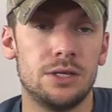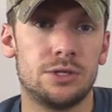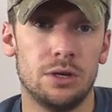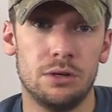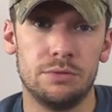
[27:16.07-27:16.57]

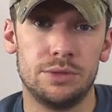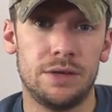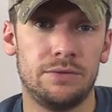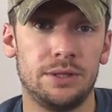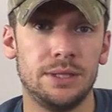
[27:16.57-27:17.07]
So
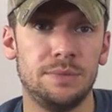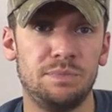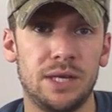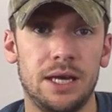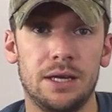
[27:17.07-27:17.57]

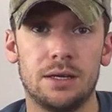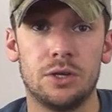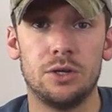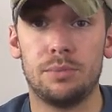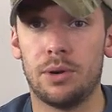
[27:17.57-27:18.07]
definitely
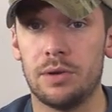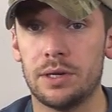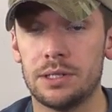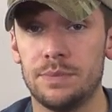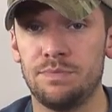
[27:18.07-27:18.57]
a good
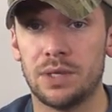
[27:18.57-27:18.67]
product.